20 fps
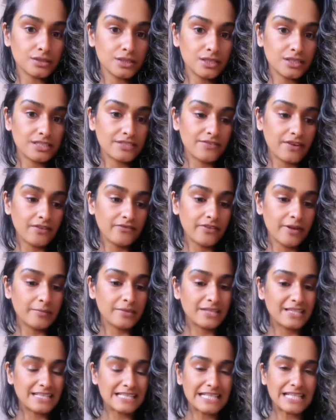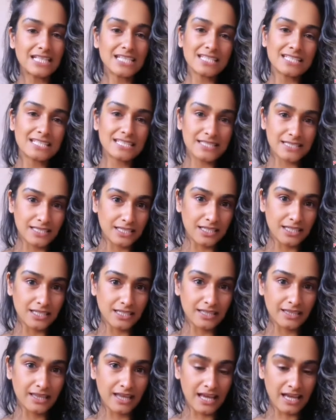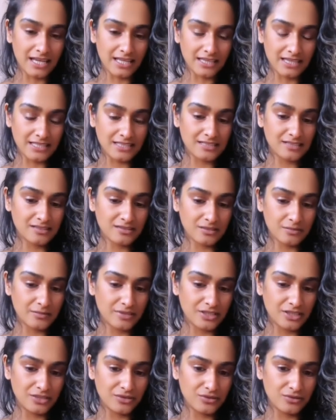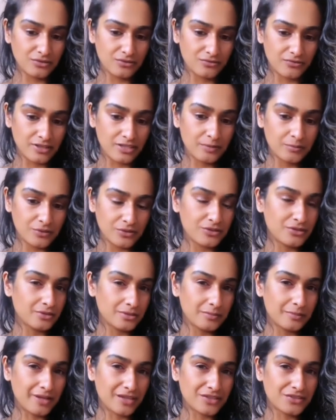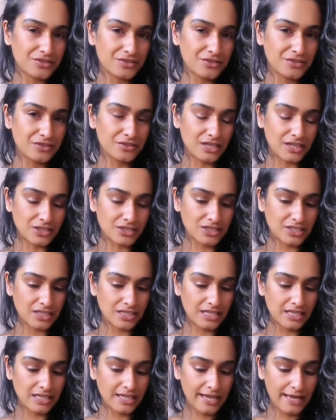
Divine Feminine, it's clear to see that this is somebody who really puts you on a pedestal, actually.